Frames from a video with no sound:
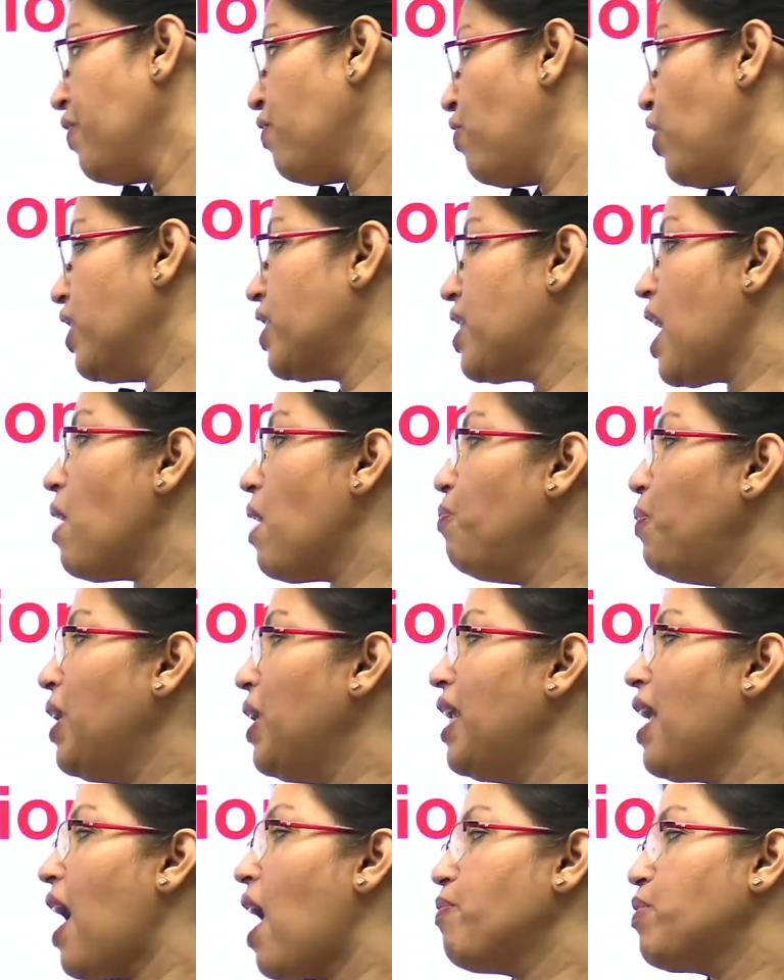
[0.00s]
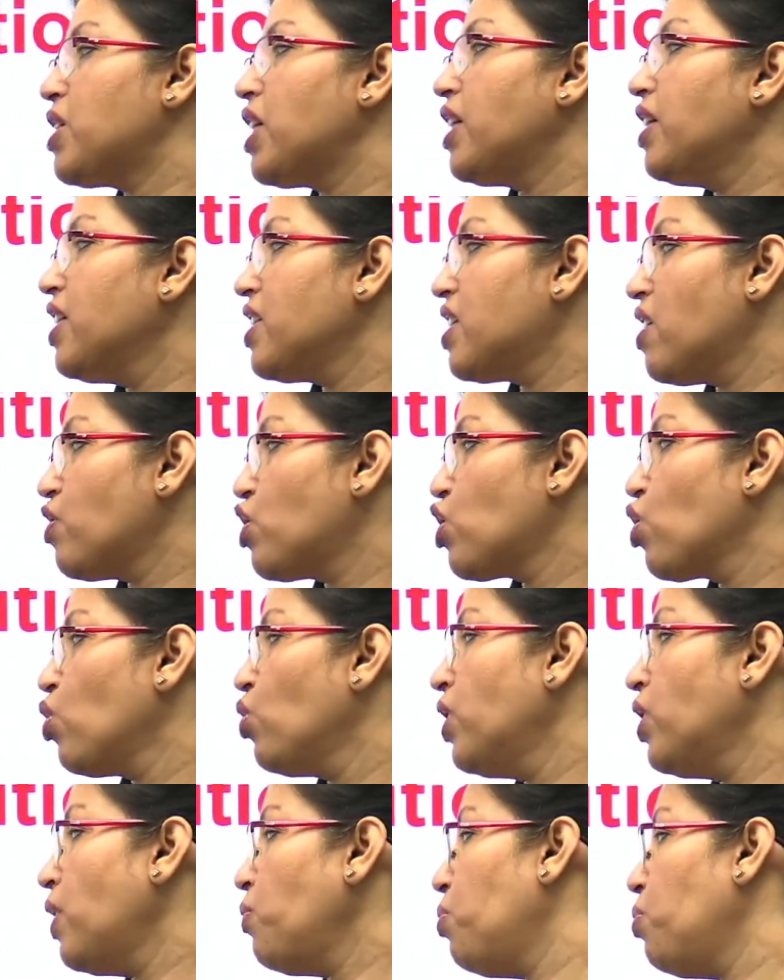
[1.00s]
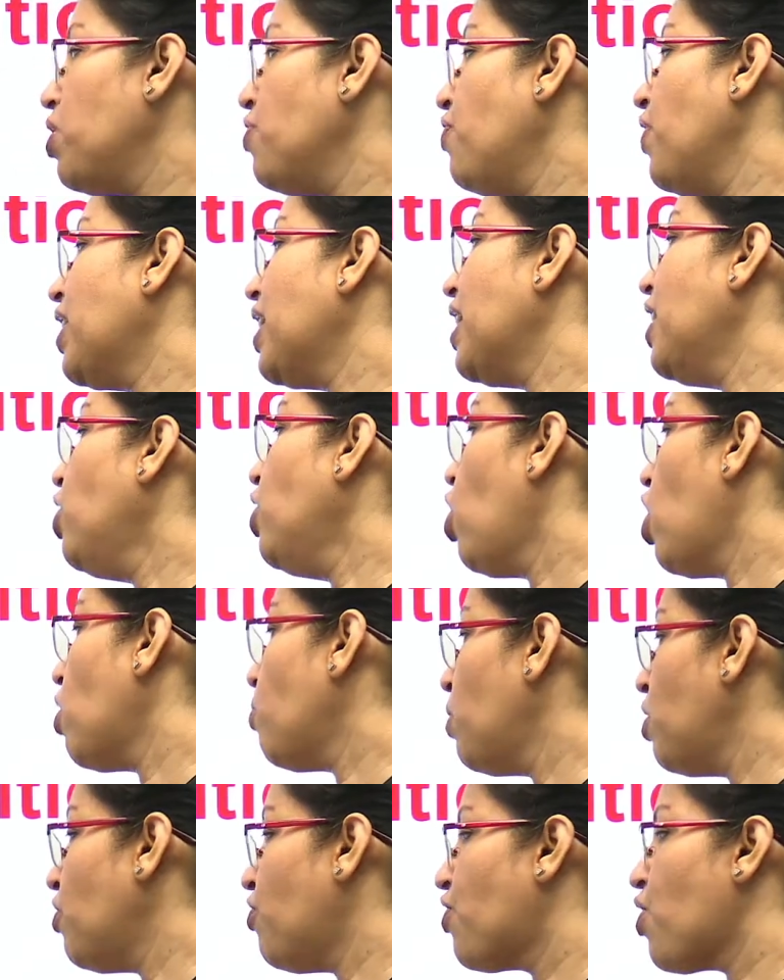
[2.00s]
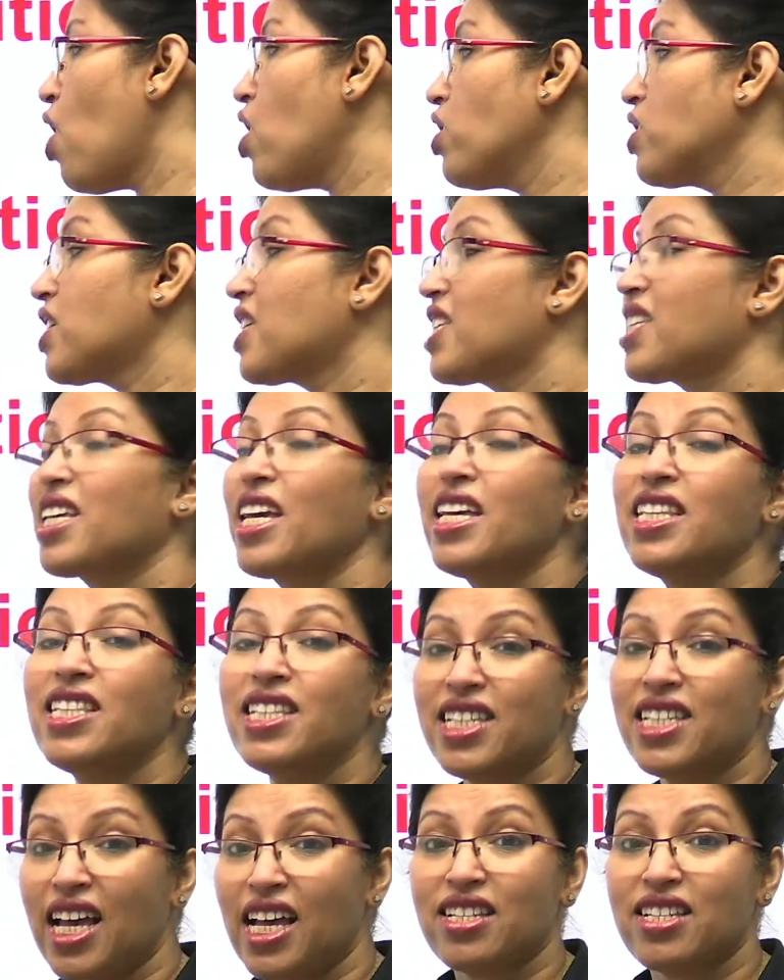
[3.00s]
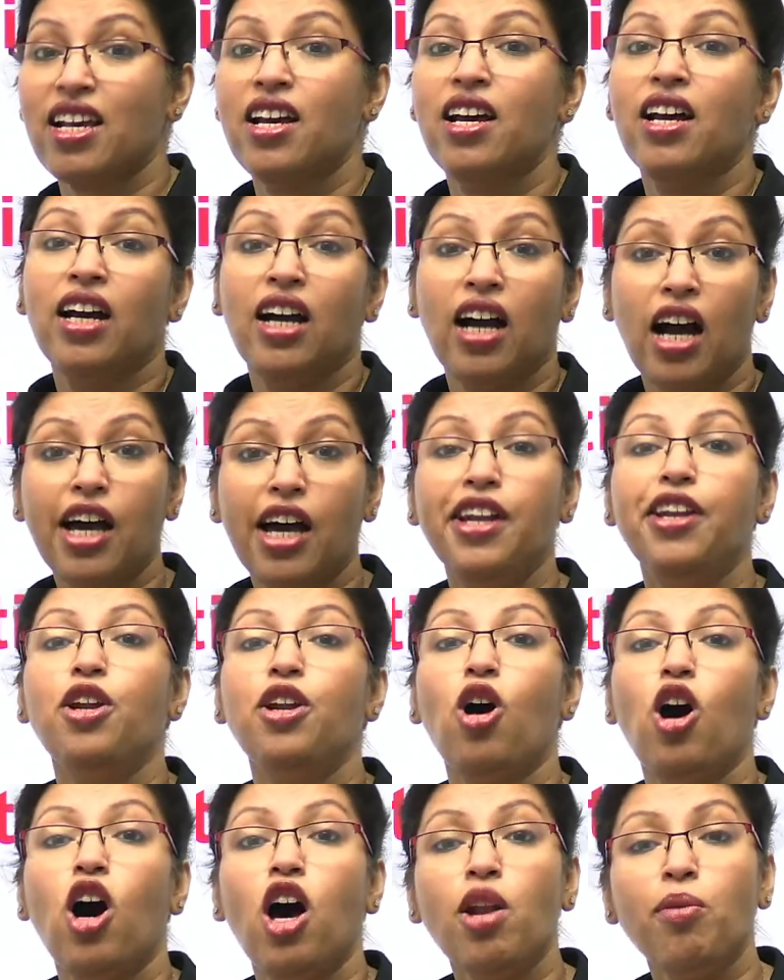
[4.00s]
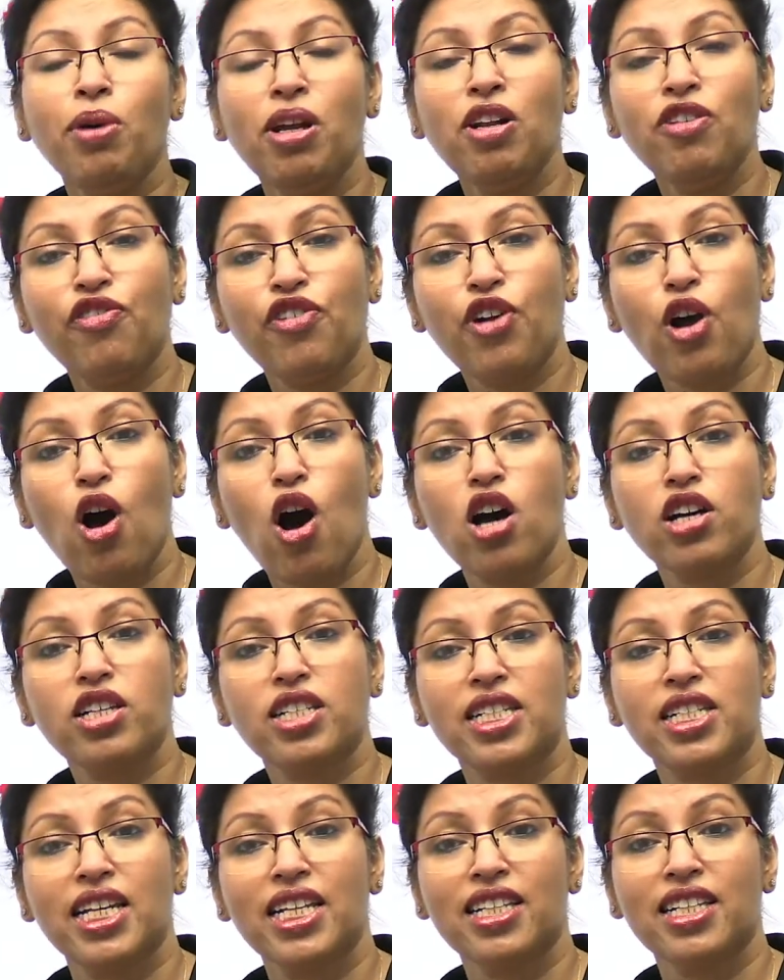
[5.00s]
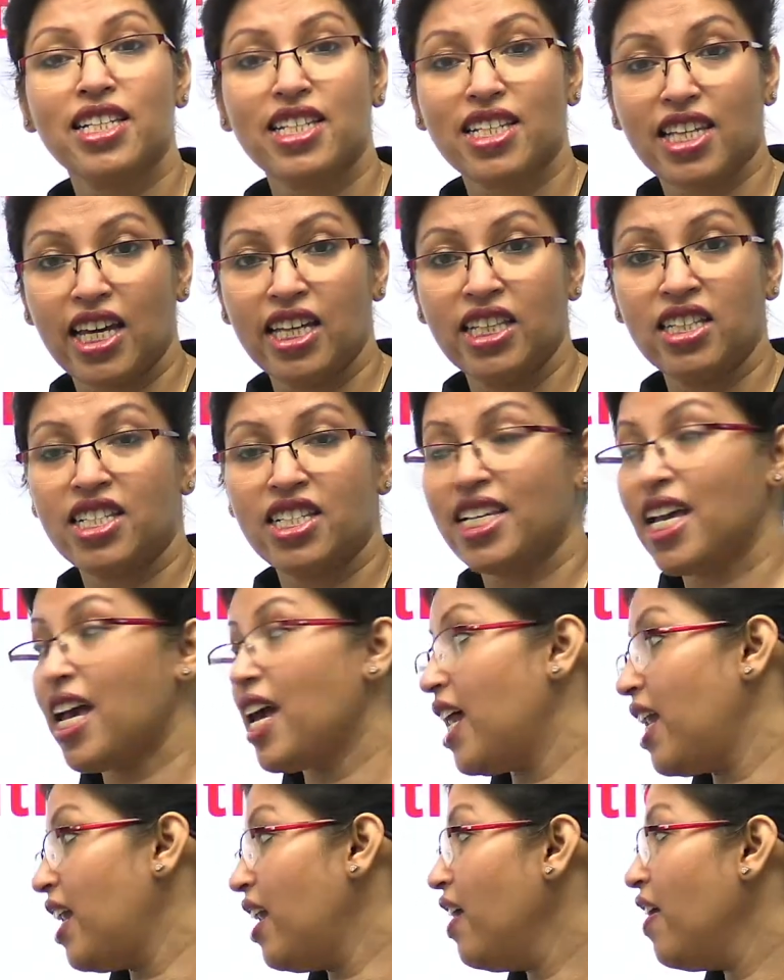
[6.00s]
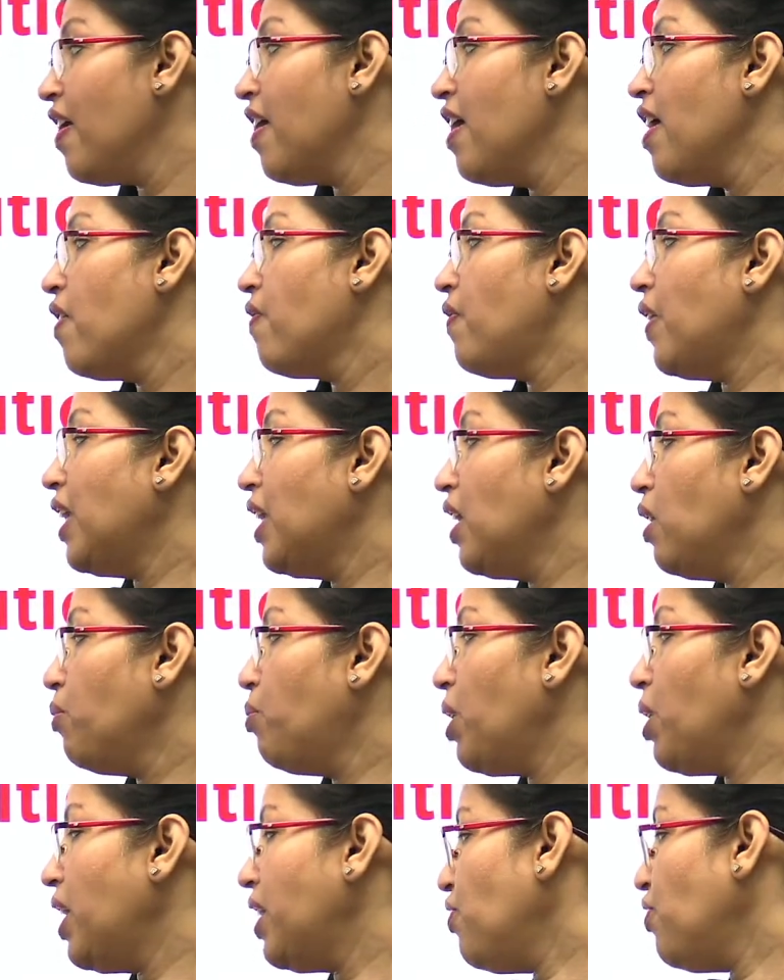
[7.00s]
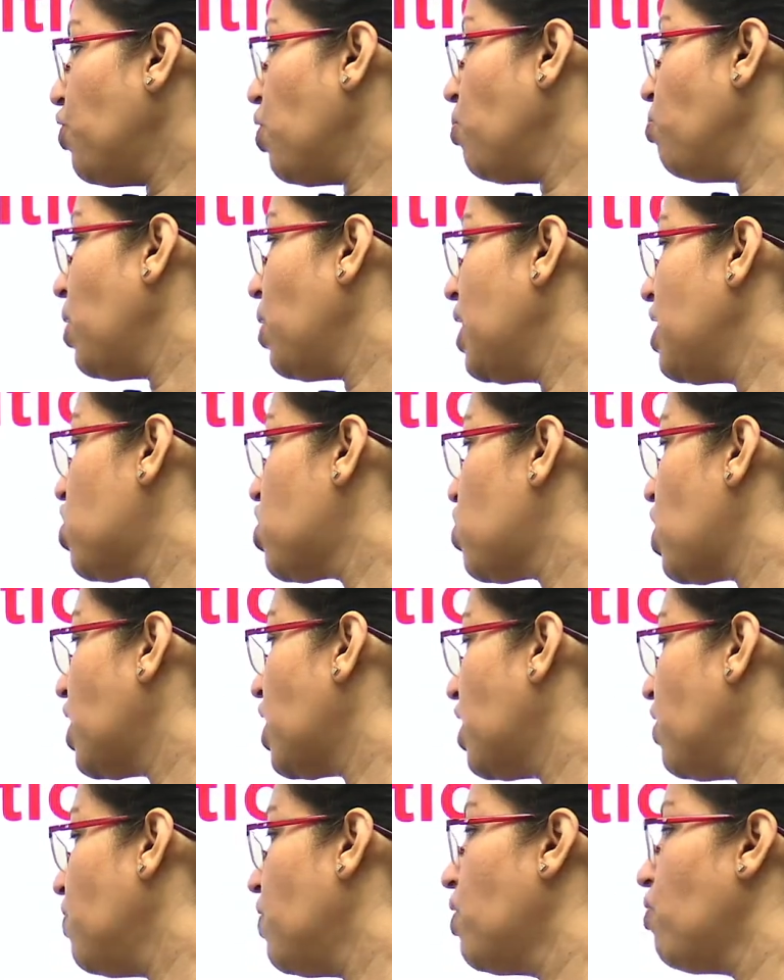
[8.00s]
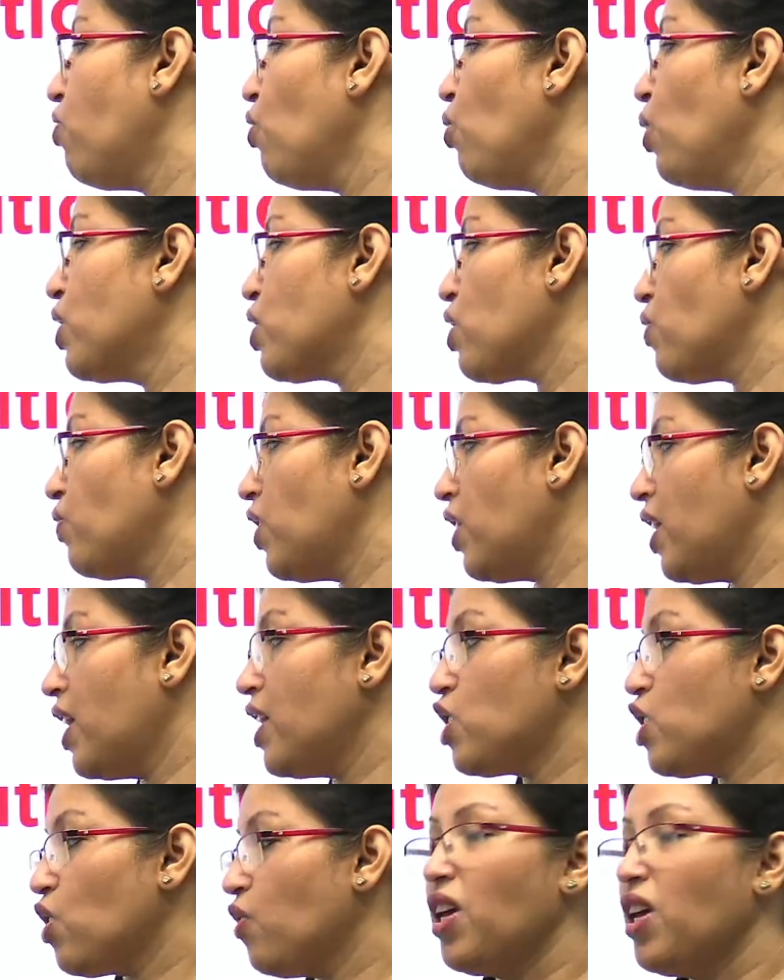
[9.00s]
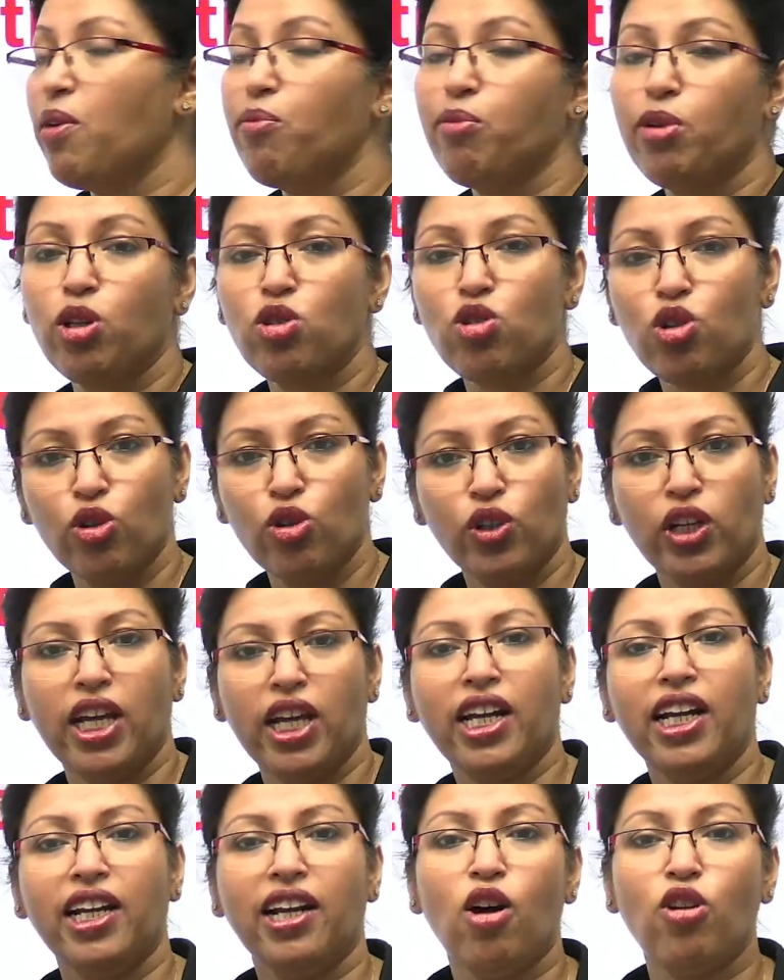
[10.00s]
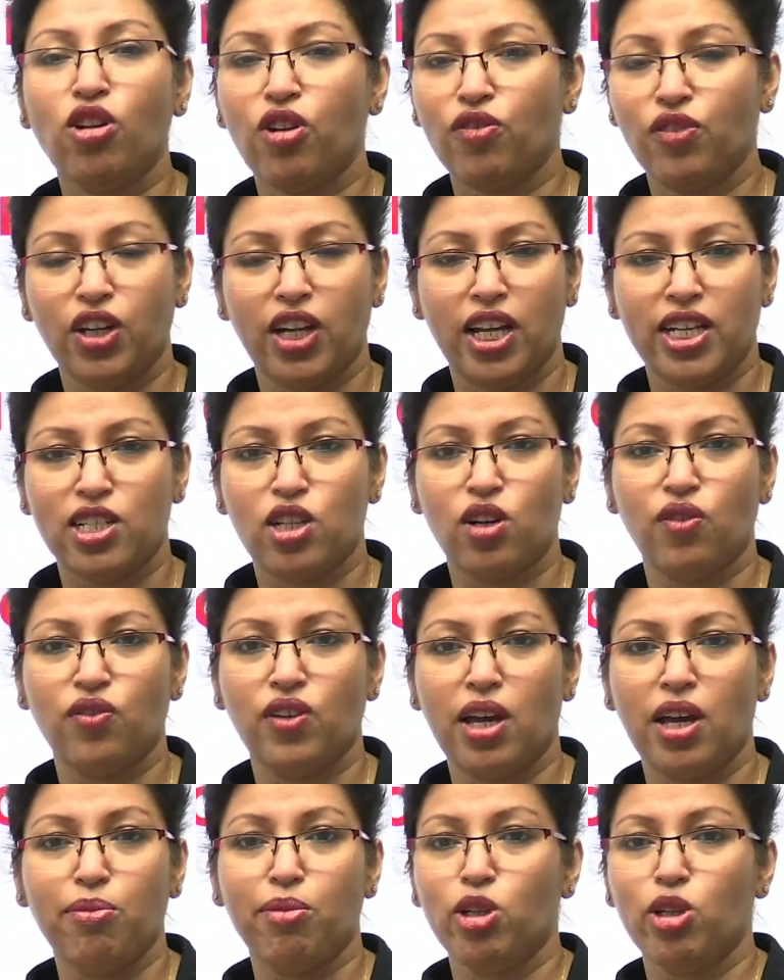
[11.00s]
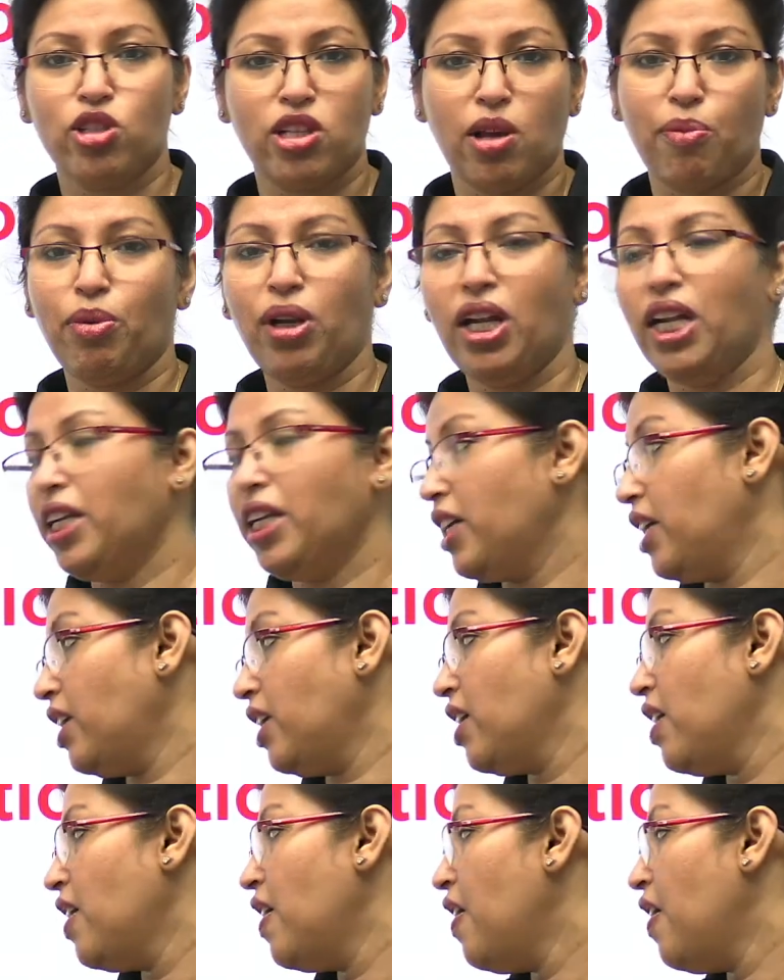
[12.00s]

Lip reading: For example, lab studies have shown that perfectly normal frog skin cells, a normal frog skin cell, when liberated from the instructive influence of the rest of the embryo, so you take it out of the rest of the embryo, separate it,